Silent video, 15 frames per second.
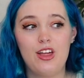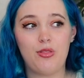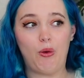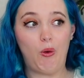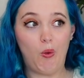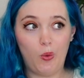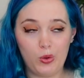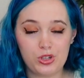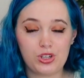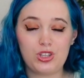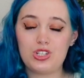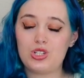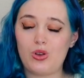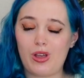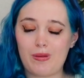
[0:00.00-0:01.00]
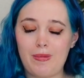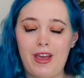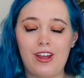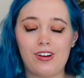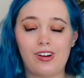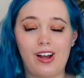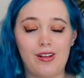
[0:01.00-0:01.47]
the older dough sewing
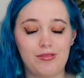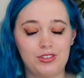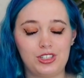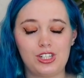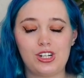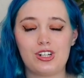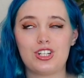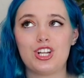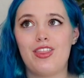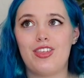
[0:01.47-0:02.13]
pattern I've learned,